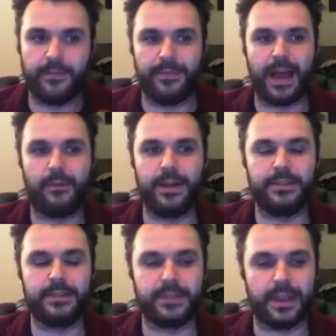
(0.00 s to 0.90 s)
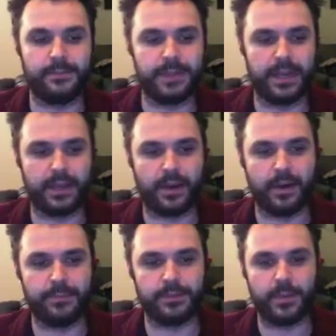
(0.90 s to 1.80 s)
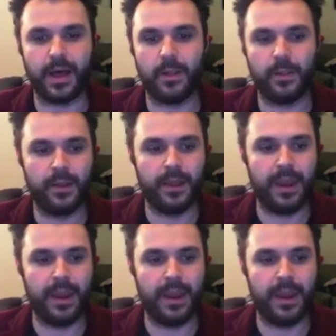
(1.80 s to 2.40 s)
That one comes in at a comp as well.